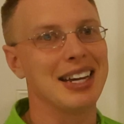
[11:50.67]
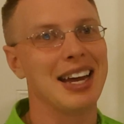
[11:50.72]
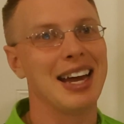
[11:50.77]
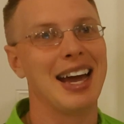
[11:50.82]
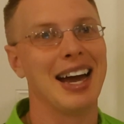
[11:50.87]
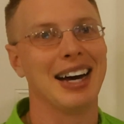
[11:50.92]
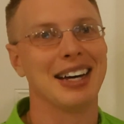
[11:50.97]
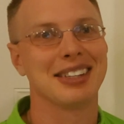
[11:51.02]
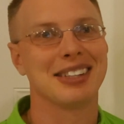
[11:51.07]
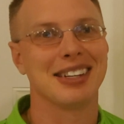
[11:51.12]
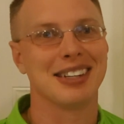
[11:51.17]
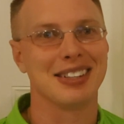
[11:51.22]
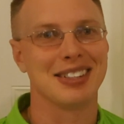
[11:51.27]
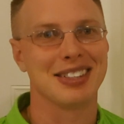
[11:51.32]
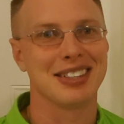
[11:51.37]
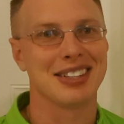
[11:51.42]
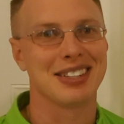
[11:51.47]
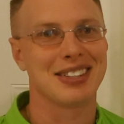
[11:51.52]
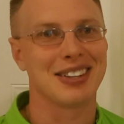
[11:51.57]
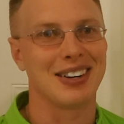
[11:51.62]
you out there
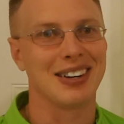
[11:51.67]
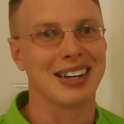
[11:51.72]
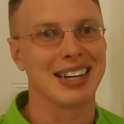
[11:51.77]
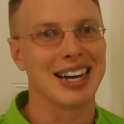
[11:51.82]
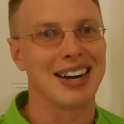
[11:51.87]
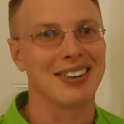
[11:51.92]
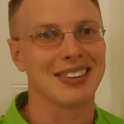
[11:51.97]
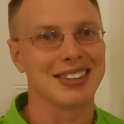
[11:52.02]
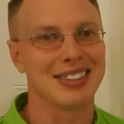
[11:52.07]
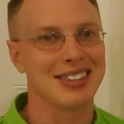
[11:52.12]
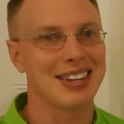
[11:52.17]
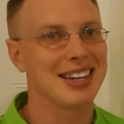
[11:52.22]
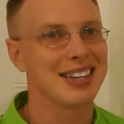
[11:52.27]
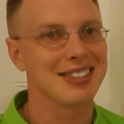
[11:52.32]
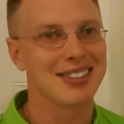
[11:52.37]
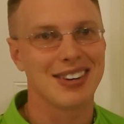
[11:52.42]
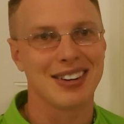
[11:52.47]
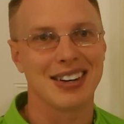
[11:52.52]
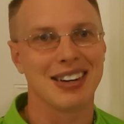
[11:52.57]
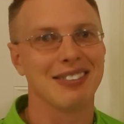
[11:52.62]
just starting out with the
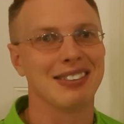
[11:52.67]
chainsaw and